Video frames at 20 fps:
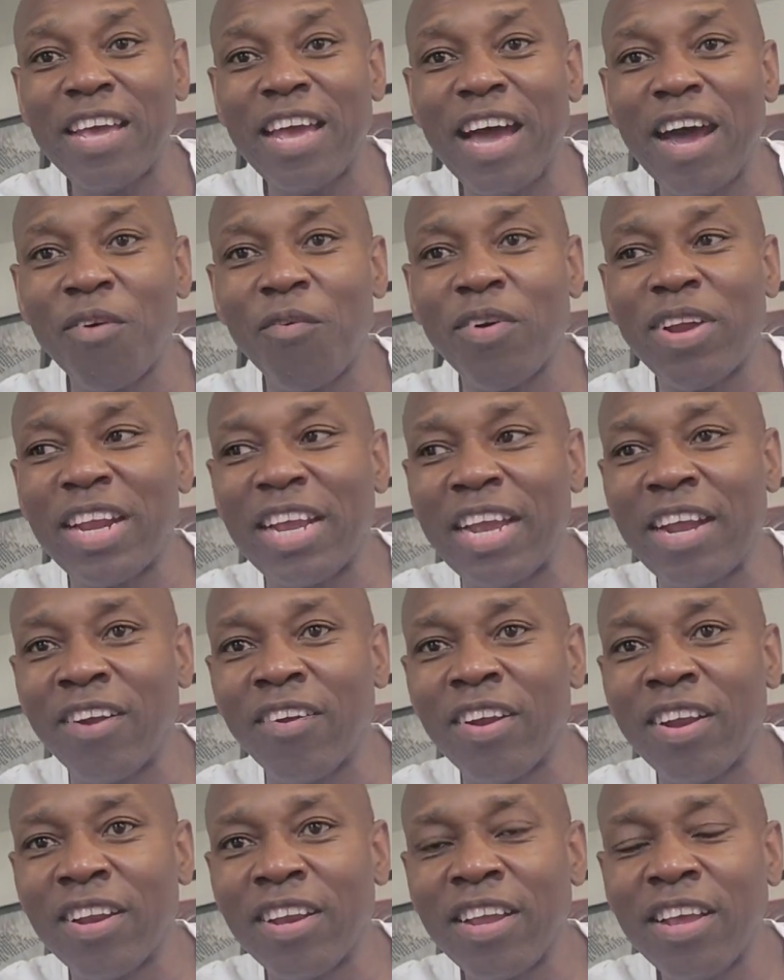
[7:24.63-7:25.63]
I want to hear
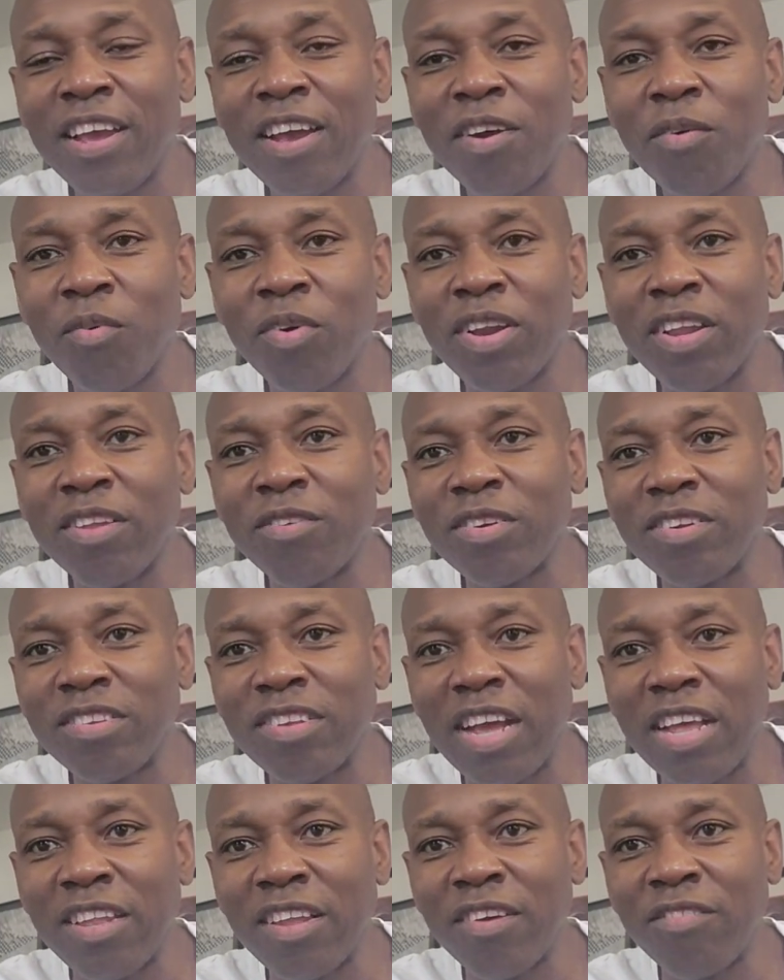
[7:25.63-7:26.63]
it. One of the reasons
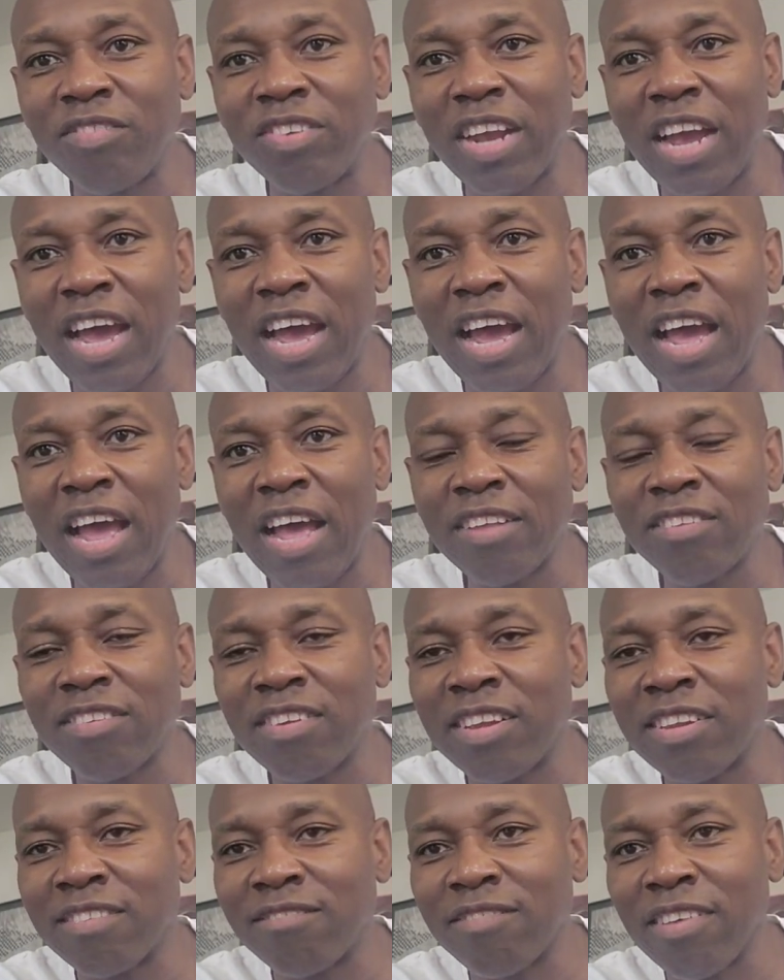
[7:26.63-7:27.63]
I love jazz
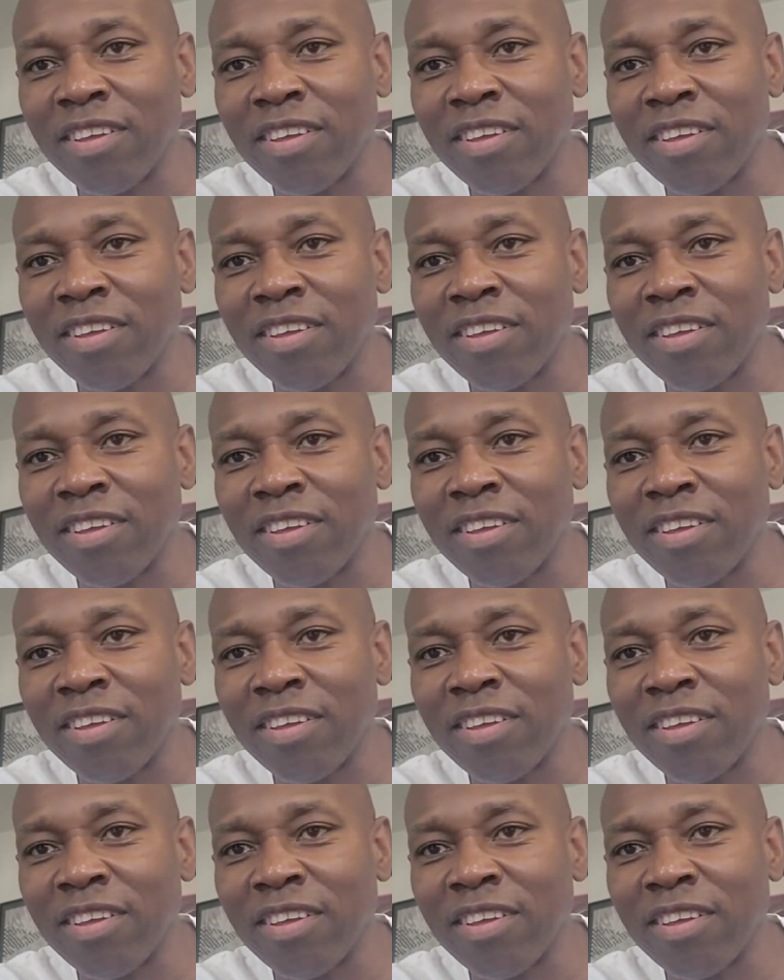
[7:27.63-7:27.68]
and